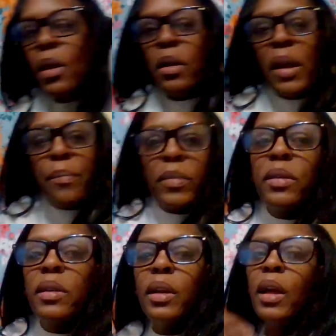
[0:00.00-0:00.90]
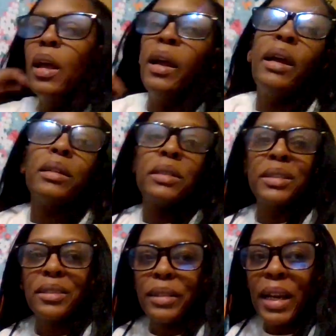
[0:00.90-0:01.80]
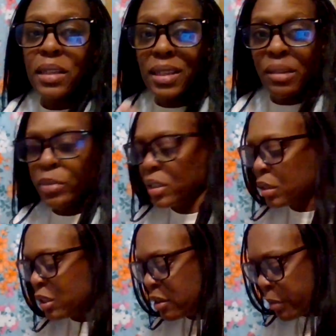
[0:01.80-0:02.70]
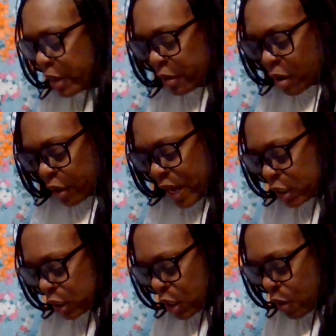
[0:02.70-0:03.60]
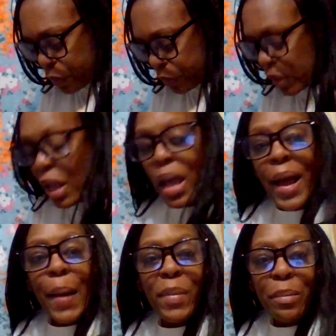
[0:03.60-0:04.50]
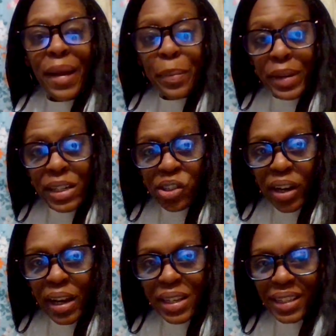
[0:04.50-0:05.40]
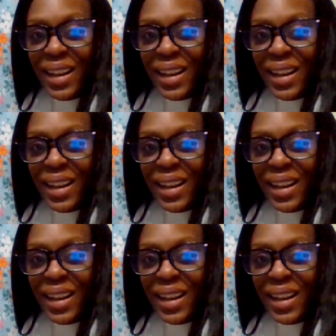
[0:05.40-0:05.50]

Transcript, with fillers: okay I just had to sit up just a little bit okay so I'm in my PJs